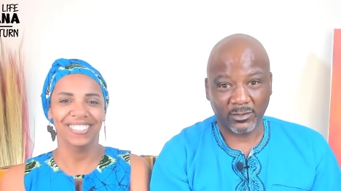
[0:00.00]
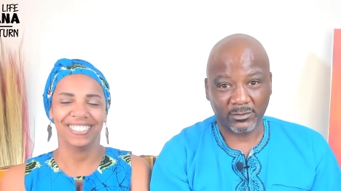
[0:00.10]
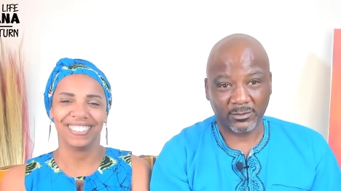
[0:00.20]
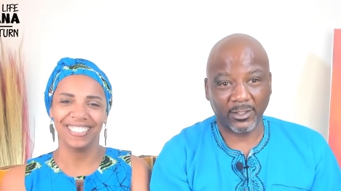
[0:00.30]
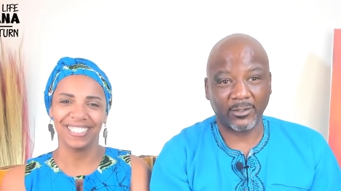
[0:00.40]

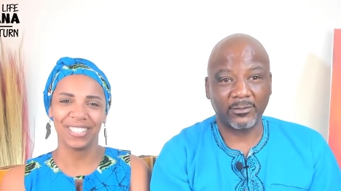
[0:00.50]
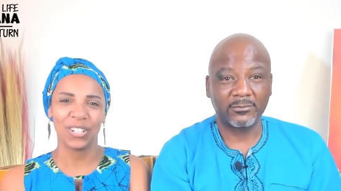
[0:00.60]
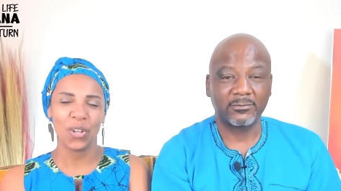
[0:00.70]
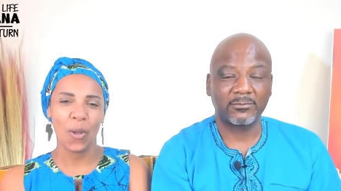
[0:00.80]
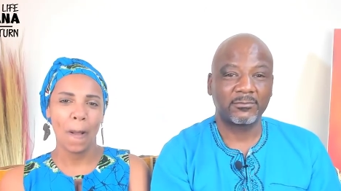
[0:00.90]
Speaker 1: so,
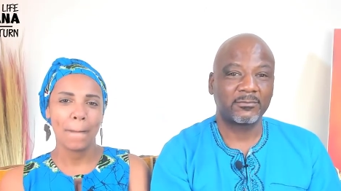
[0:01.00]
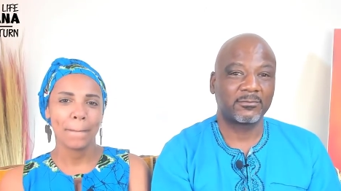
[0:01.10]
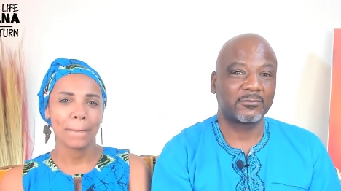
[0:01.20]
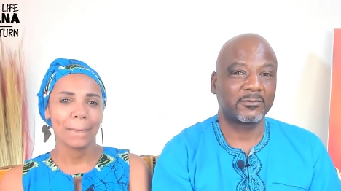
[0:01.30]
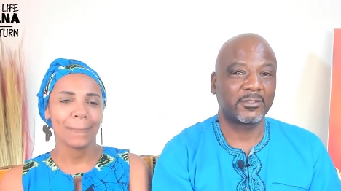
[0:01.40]

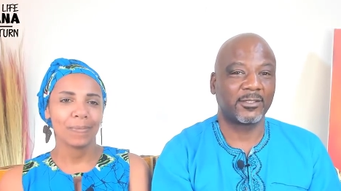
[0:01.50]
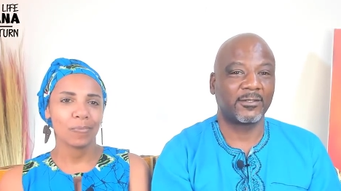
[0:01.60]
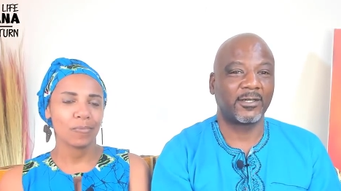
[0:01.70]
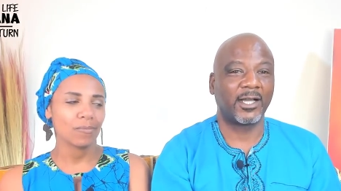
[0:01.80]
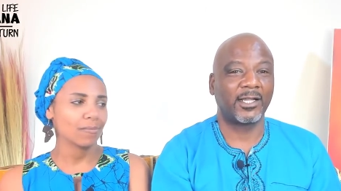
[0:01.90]
you know,
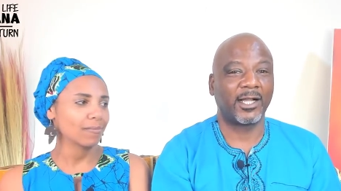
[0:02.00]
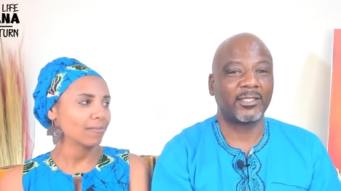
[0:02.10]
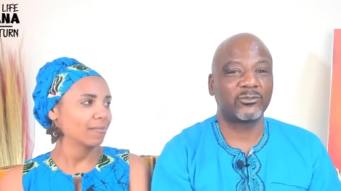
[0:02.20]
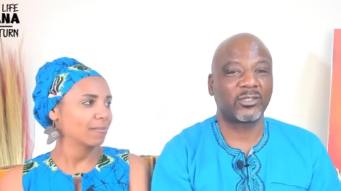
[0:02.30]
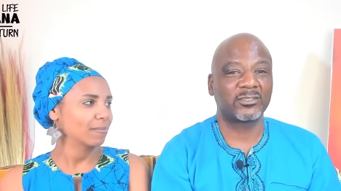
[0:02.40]
I, I
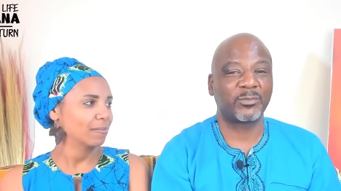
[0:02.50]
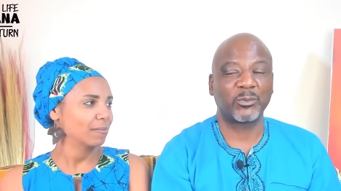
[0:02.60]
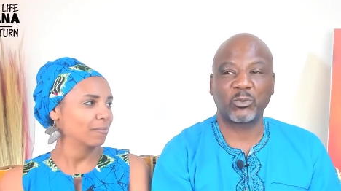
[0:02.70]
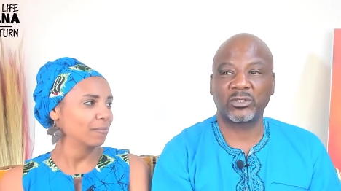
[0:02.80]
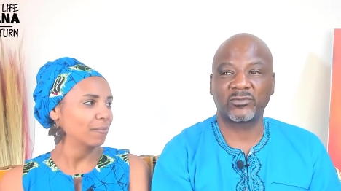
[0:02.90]
trust
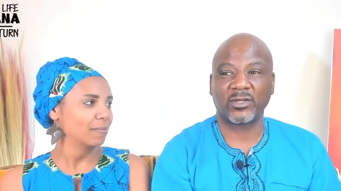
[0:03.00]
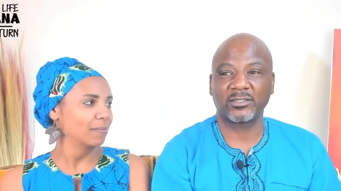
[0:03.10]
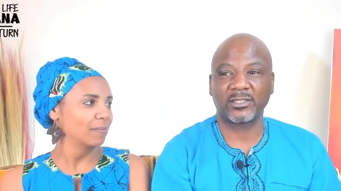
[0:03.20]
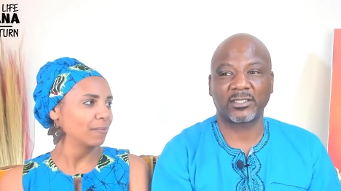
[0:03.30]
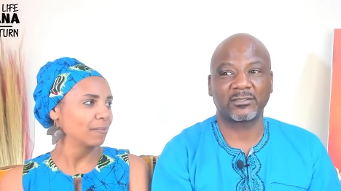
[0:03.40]
people as far as
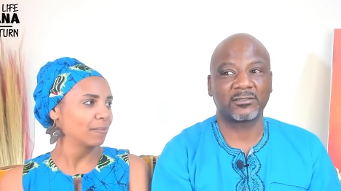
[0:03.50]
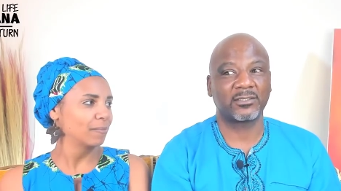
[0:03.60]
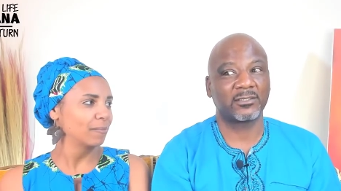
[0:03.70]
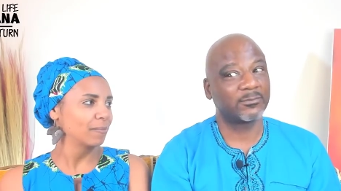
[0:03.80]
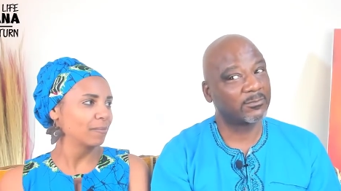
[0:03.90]
I can see
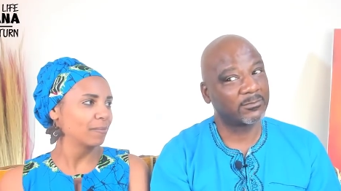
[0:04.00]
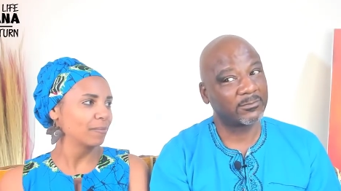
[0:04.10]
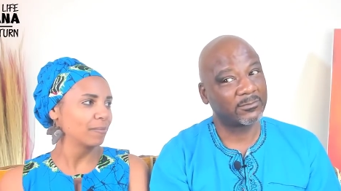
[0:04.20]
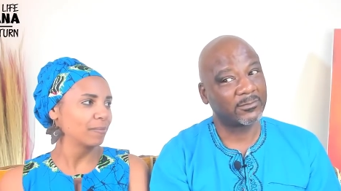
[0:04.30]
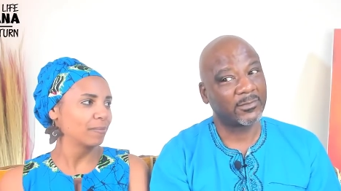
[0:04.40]
them,
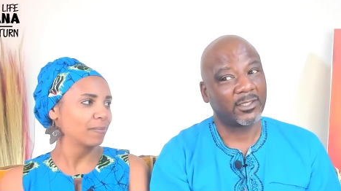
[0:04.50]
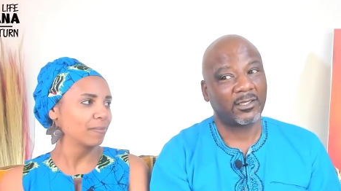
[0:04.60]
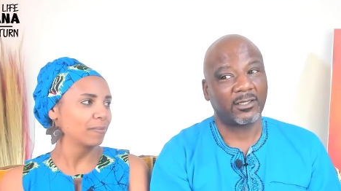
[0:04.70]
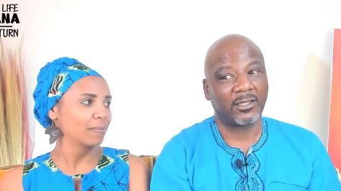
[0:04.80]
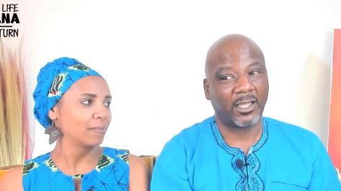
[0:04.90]

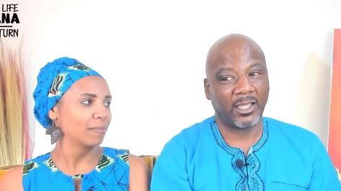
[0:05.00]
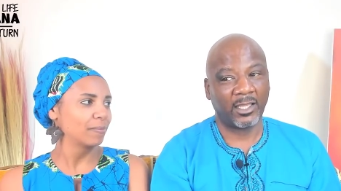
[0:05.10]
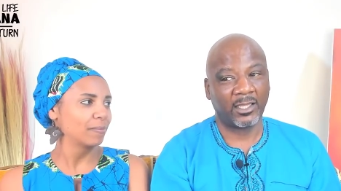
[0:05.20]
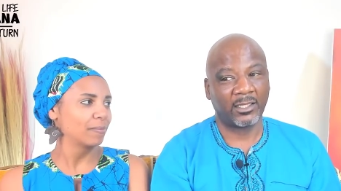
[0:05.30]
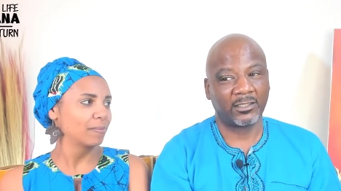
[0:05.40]

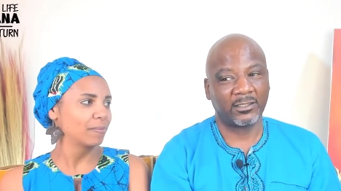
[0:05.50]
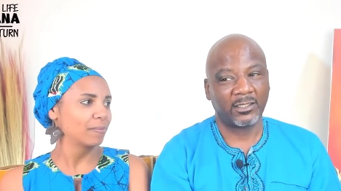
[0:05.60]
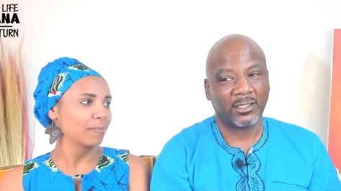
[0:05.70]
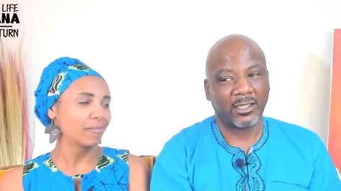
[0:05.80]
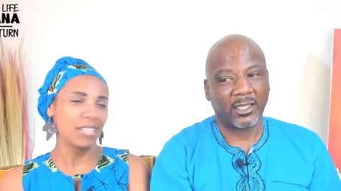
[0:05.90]
and
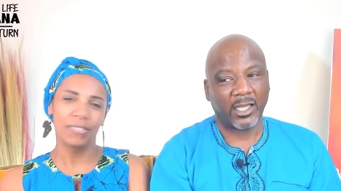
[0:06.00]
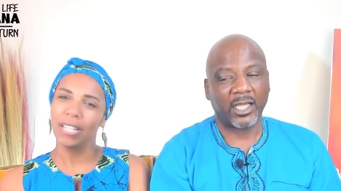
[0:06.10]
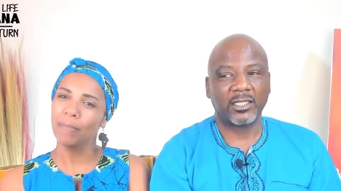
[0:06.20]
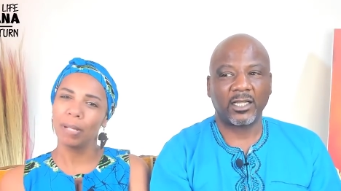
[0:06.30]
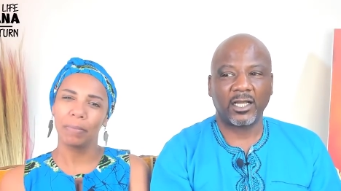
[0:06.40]
even that I,
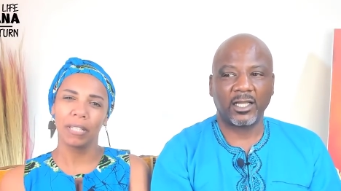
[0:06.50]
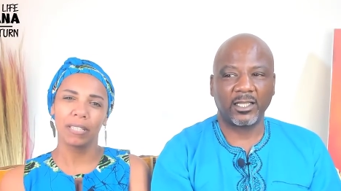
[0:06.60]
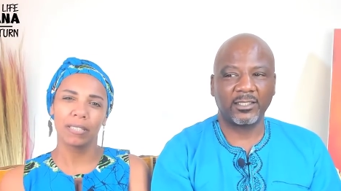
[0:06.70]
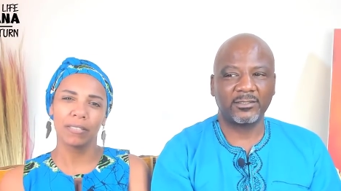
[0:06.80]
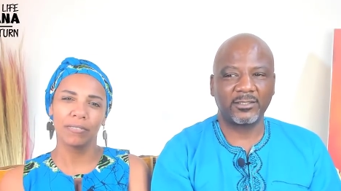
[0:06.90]
might be a little
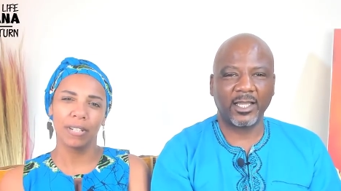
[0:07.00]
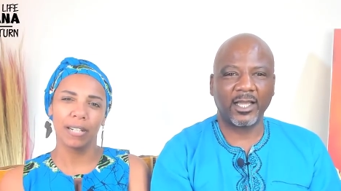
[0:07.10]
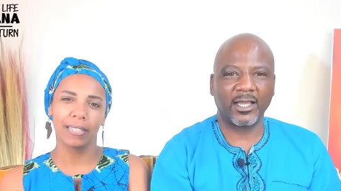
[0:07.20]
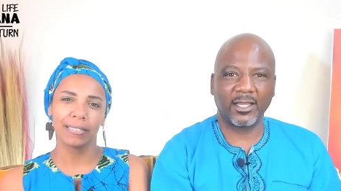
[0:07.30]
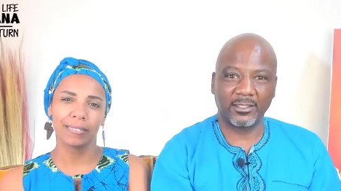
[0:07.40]
eh, too.
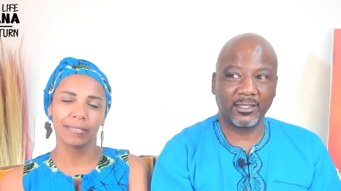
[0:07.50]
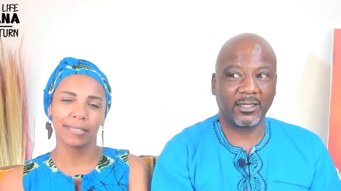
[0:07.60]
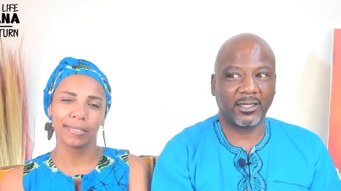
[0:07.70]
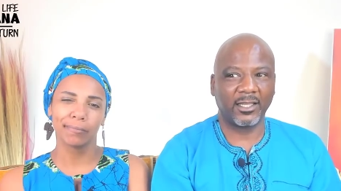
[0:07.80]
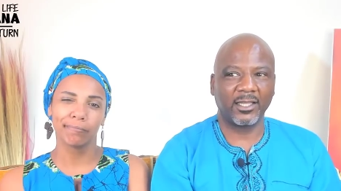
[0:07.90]
Yeah,
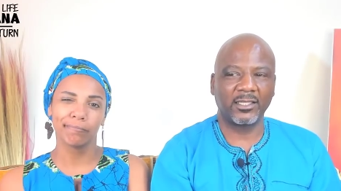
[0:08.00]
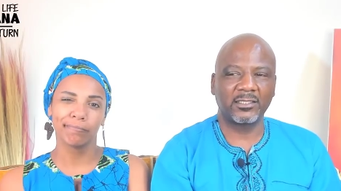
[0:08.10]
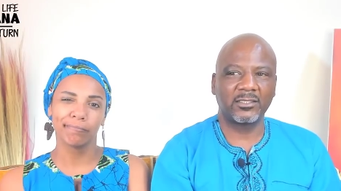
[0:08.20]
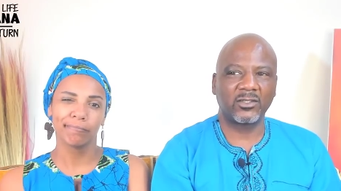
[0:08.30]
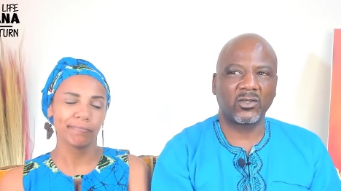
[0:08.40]
yeah, and
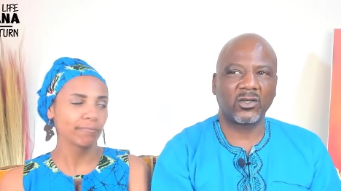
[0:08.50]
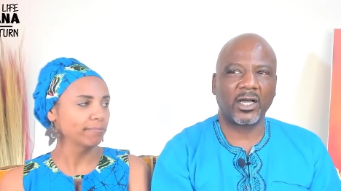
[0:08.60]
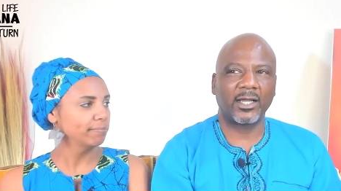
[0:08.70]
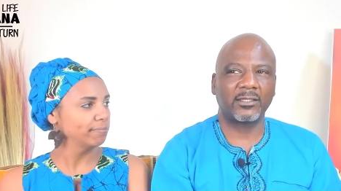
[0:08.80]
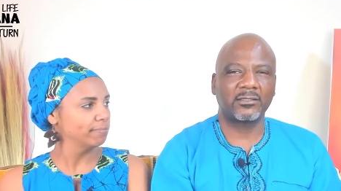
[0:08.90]
you know,
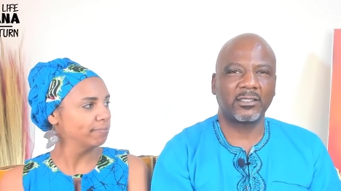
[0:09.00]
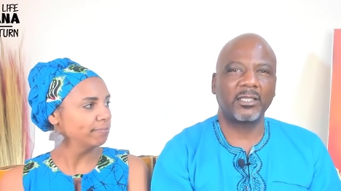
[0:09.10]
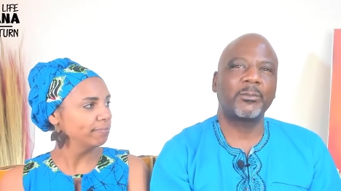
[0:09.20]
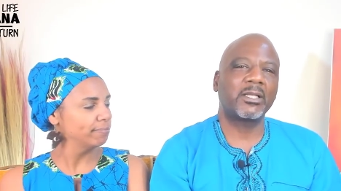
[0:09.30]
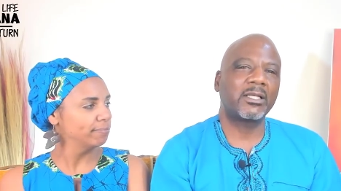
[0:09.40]
I
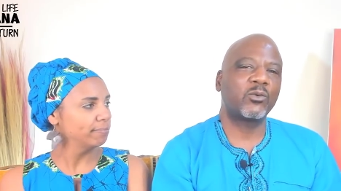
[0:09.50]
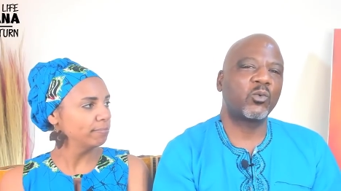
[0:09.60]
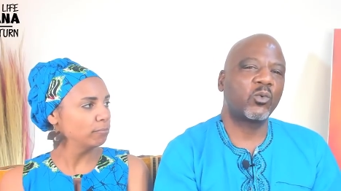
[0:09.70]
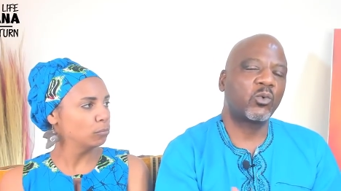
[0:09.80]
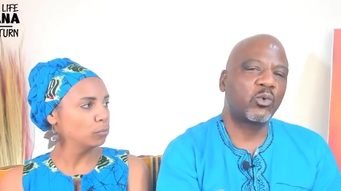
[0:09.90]
limit
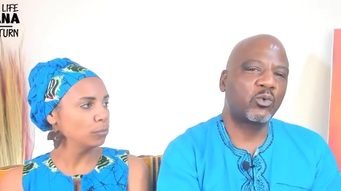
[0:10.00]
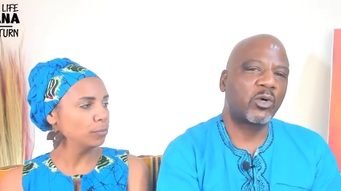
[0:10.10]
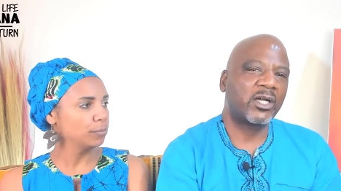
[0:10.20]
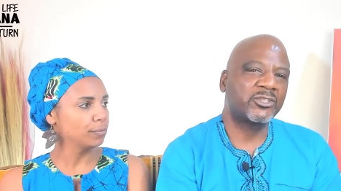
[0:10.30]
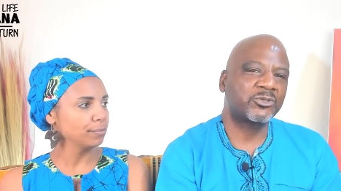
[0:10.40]
who
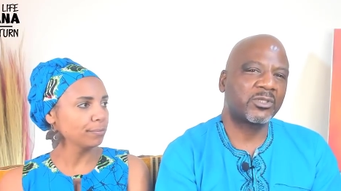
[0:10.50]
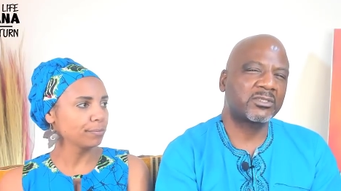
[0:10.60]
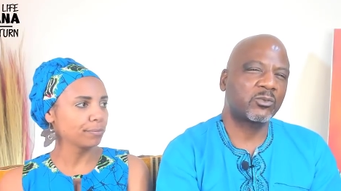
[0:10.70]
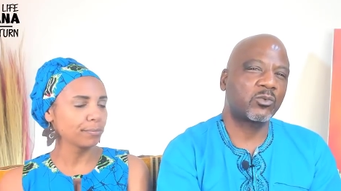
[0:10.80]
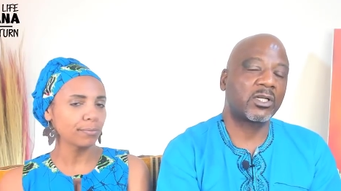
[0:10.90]
I trust
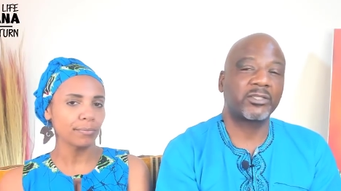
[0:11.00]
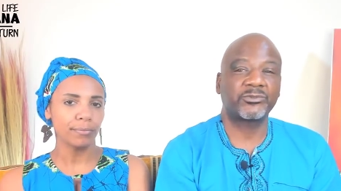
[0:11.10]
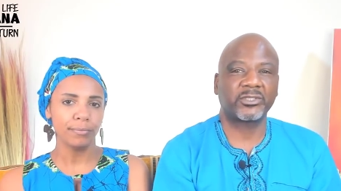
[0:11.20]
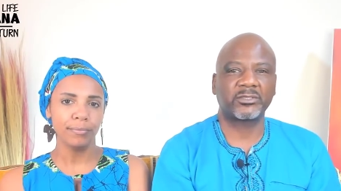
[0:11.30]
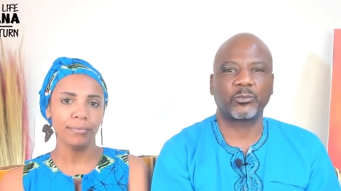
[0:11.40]
and what I
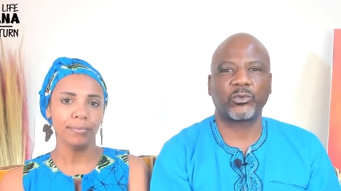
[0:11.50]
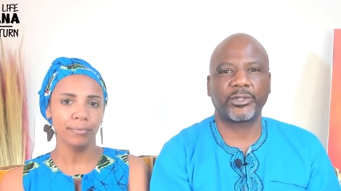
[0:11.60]
trust them with.